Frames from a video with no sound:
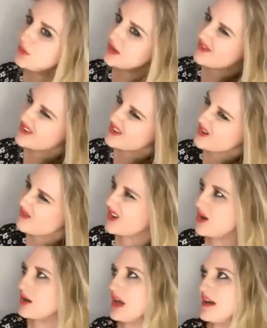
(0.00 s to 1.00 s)
and I think I've only
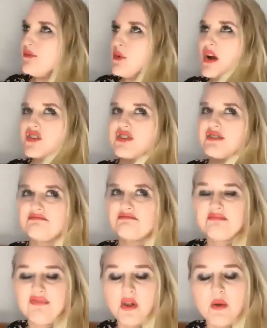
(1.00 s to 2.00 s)
got like 400
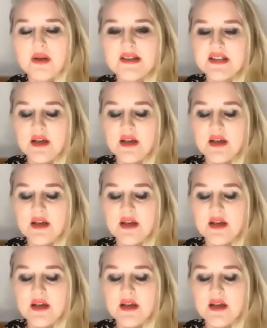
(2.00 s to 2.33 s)
followers.